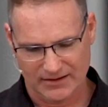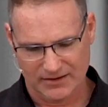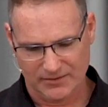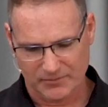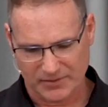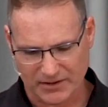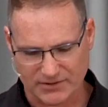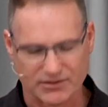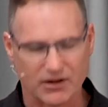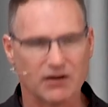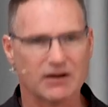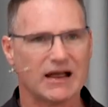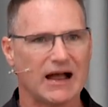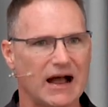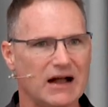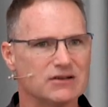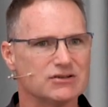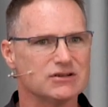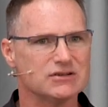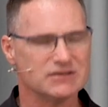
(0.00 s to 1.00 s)
Because our
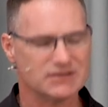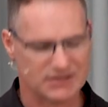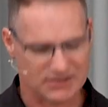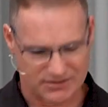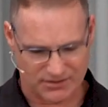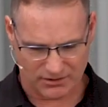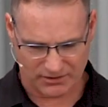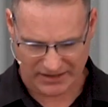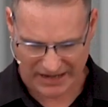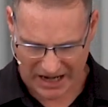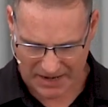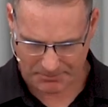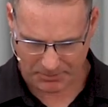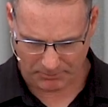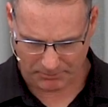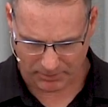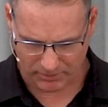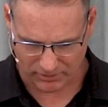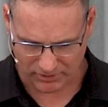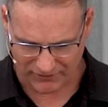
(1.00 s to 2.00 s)
consciences are
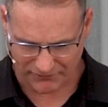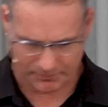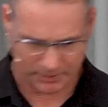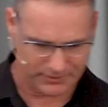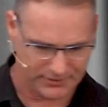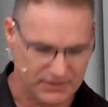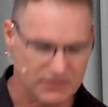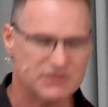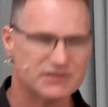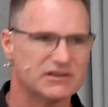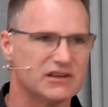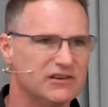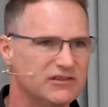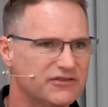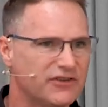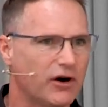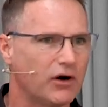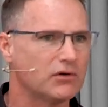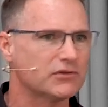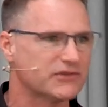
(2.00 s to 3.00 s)
capable of producing
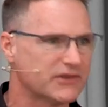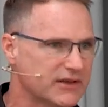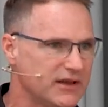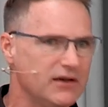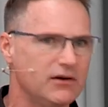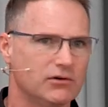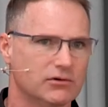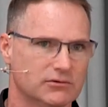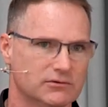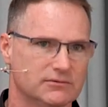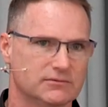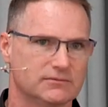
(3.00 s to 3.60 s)
false guilt.